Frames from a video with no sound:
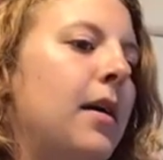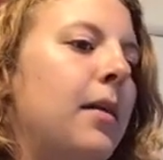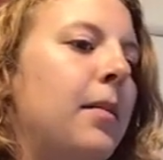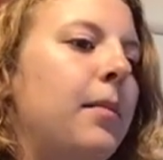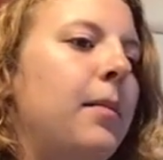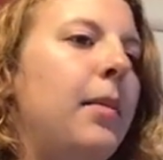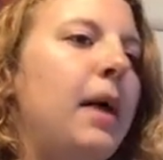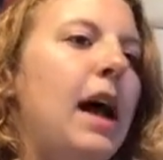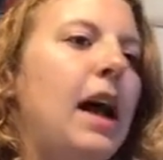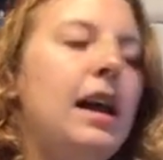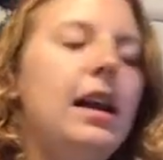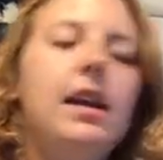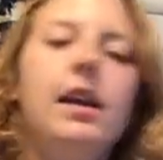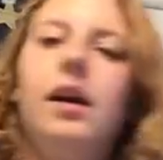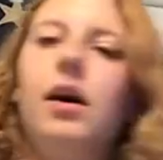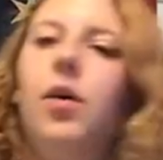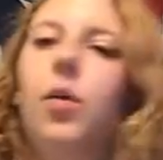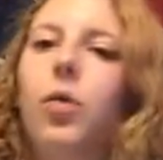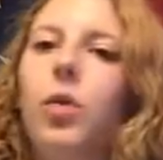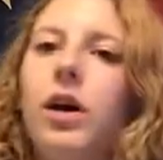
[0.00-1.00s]
But
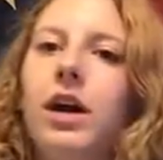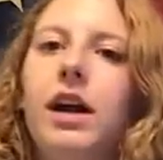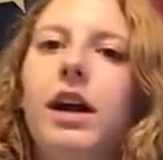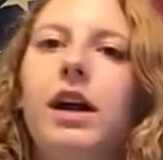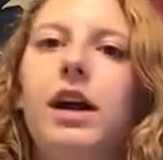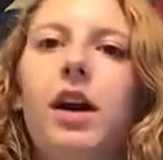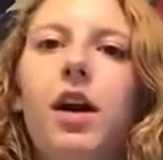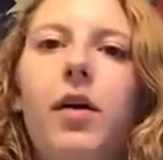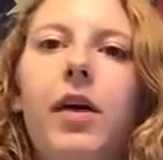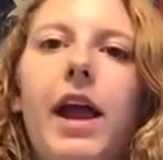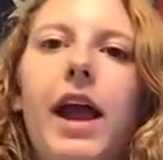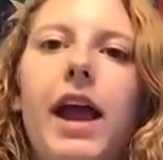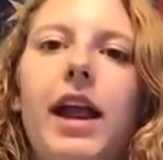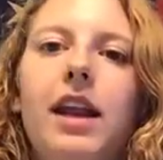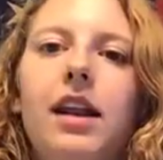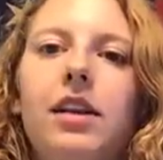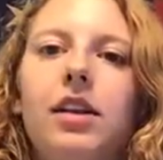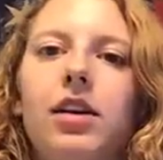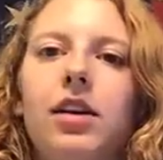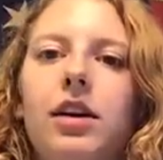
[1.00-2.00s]
we're going to go ahead
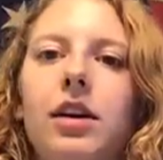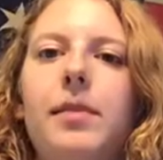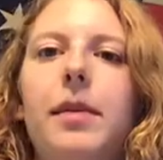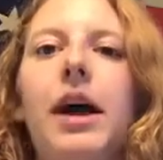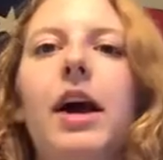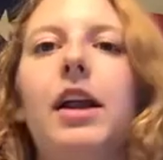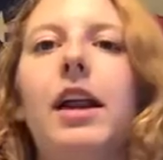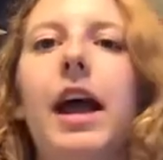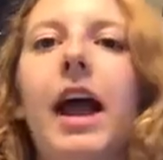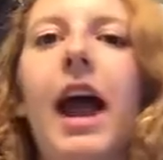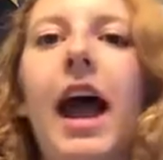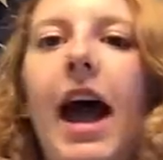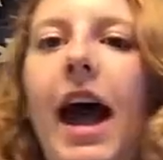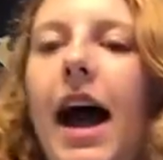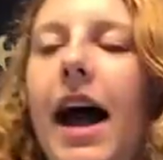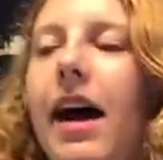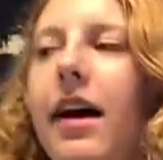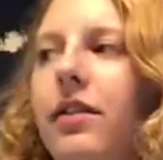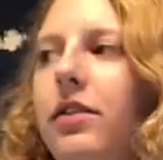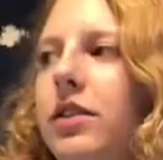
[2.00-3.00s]
and learn about
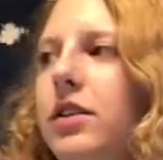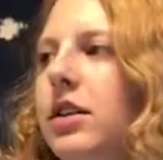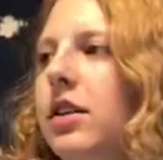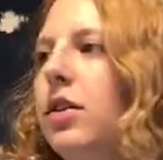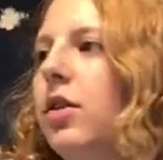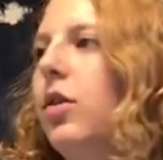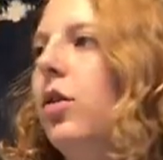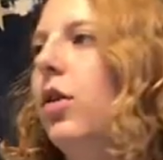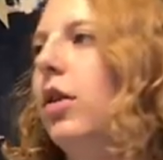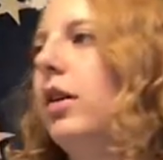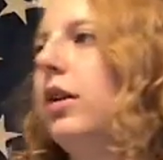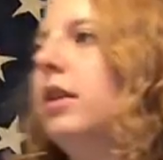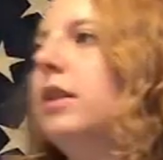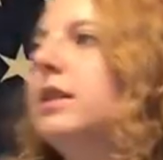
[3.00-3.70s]
halves, quarters,